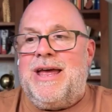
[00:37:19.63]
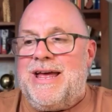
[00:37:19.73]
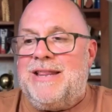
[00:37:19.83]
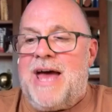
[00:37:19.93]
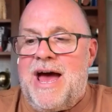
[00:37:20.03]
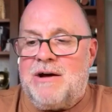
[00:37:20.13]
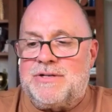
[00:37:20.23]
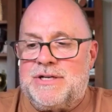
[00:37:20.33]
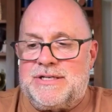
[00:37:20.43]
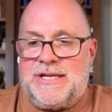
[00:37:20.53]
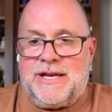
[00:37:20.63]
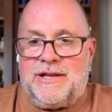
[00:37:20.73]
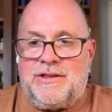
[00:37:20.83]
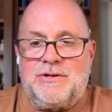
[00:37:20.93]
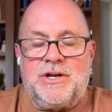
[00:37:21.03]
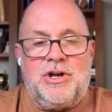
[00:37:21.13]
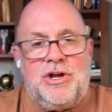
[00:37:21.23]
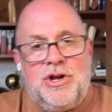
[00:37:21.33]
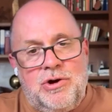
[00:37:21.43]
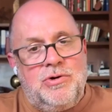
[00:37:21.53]
In the House and Senate, there's a
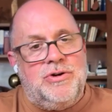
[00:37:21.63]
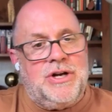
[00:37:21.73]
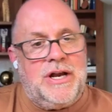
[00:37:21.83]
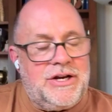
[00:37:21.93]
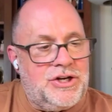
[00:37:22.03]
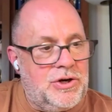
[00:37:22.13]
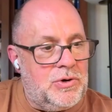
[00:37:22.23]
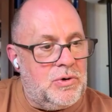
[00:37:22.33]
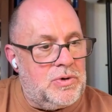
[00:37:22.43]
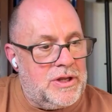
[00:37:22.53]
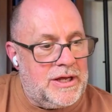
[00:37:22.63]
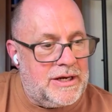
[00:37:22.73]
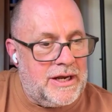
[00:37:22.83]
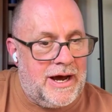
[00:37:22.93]
huge issue that